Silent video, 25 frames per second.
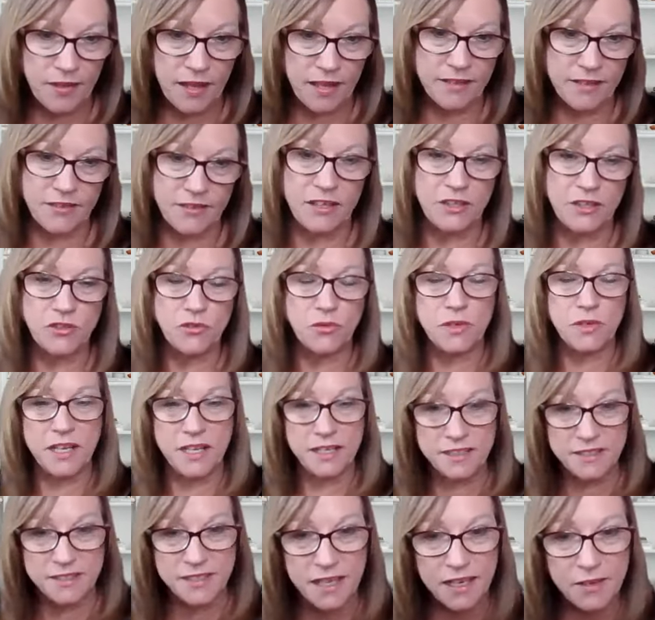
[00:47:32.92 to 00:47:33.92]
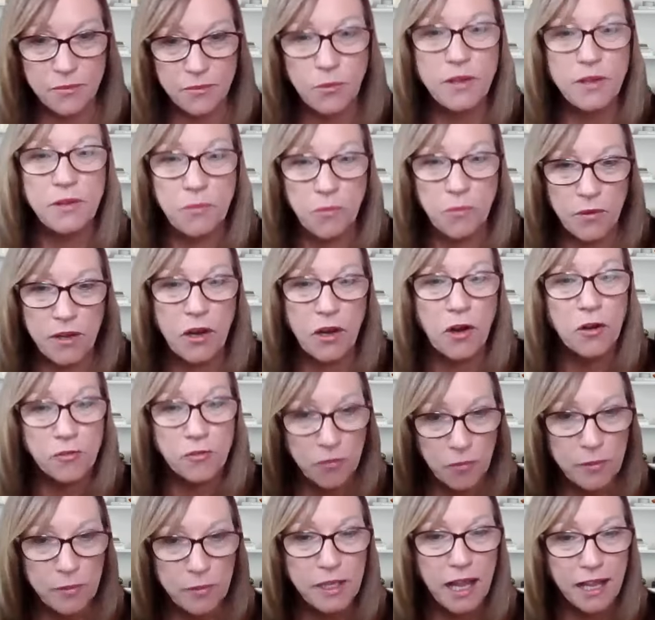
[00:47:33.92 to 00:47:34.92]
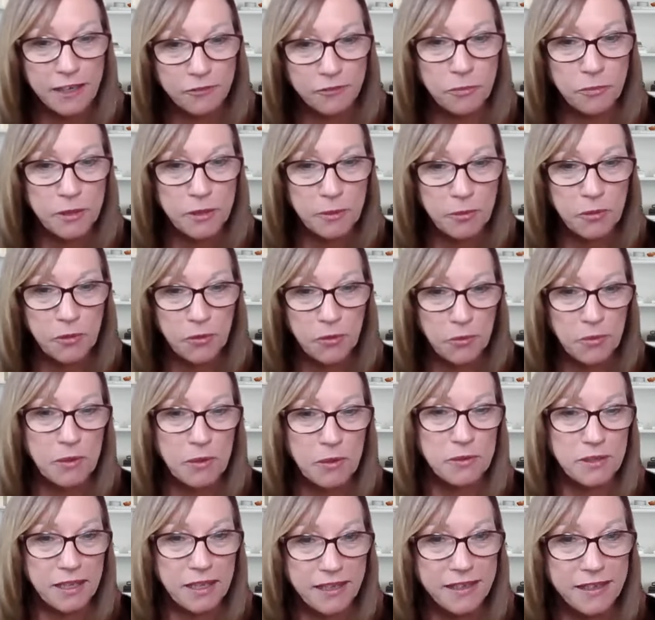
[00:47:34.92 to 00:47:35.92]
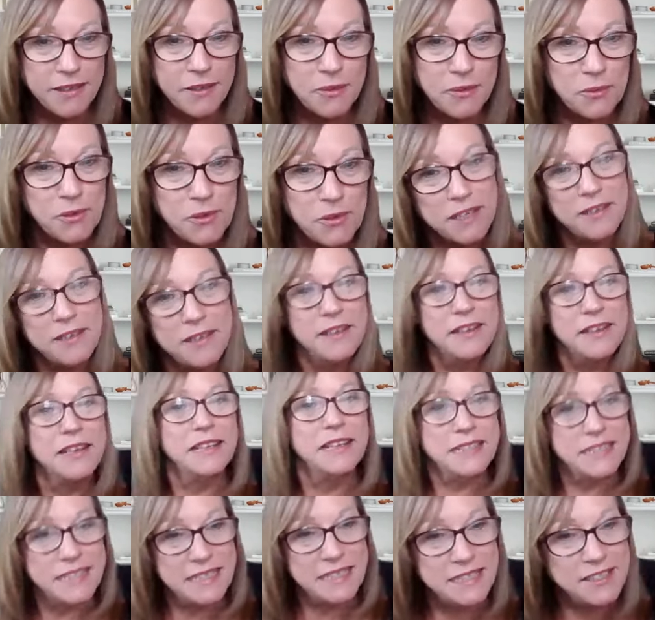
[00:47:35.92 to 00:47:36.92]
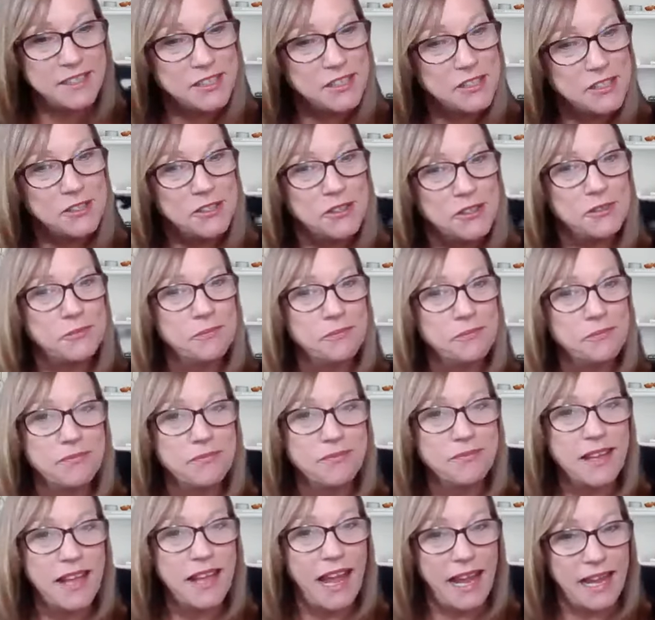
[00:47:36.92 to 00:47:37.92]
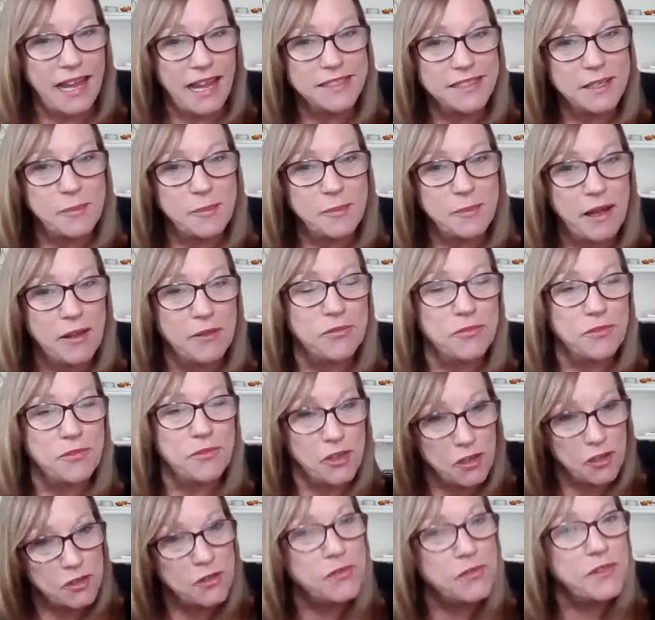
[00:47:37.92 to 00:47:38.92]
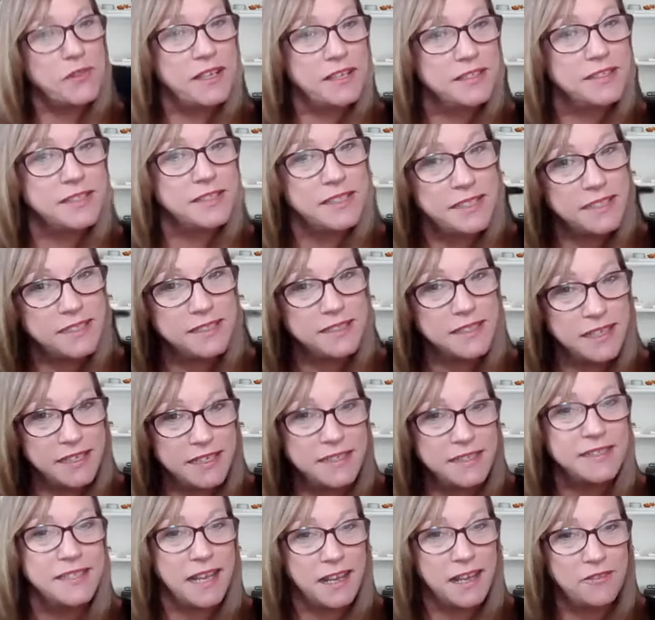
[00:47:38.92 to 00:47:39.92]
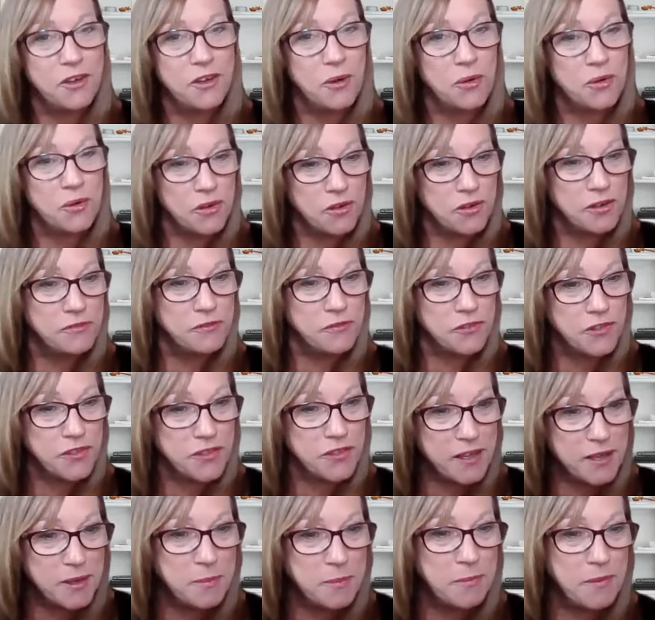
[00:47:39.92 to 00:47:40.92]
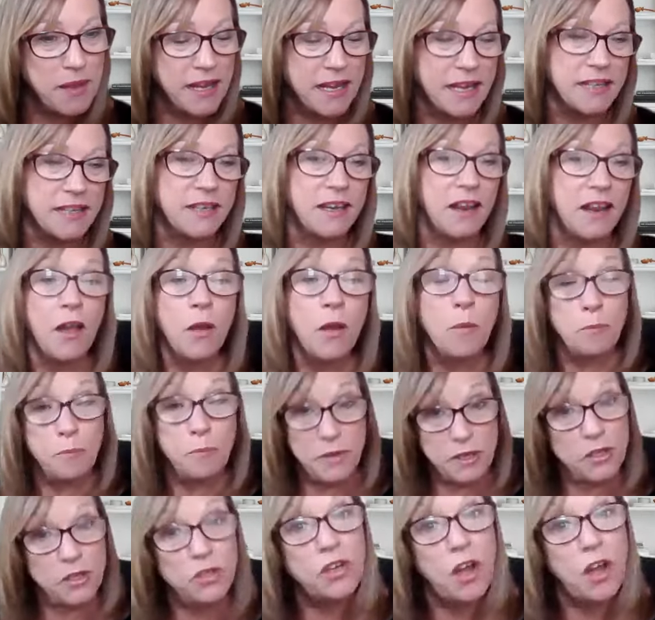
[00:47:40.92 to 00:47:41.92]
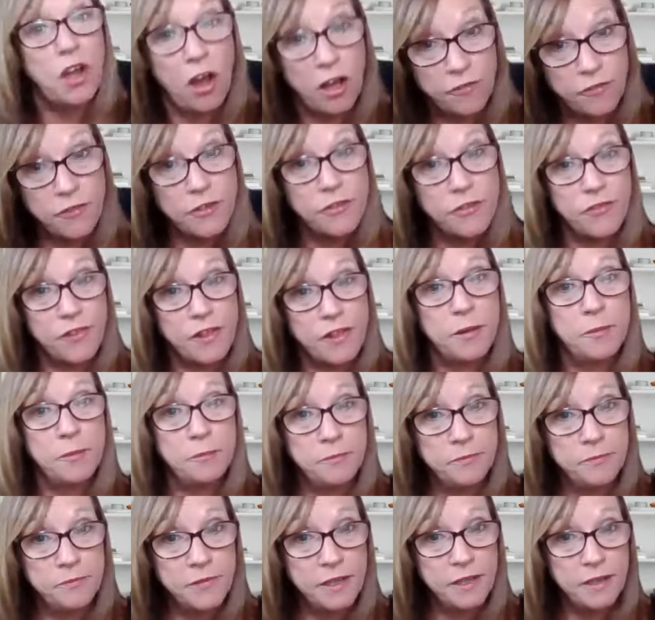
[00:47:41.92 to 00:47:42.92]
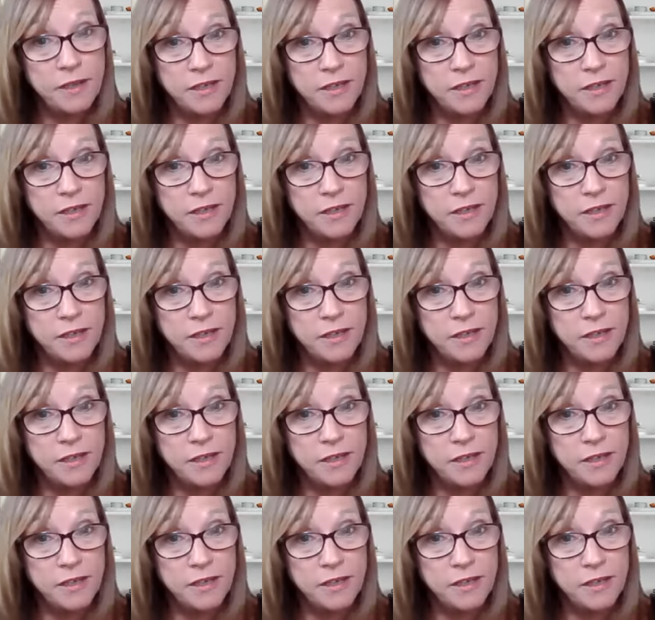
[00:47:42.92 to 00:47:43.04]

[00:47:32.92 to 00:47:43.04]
As Antoinette said, we heard from a lot of people. We were like, we need to ask about the good things these kids have going on for them and build off of them.